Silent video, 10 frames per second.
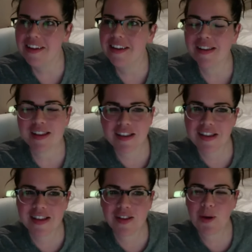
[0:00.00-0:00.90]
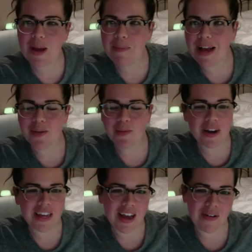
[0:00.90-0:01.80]
This is this is way past
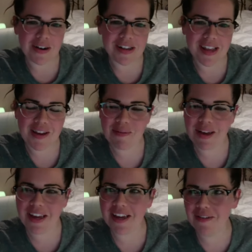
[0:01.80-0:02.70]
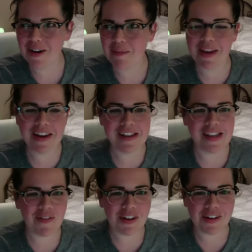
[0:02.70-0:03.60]
working hours anyway. You know what I mean? It's
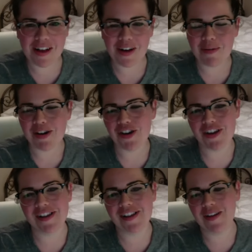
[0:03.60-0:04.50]
seven o'clock where she is.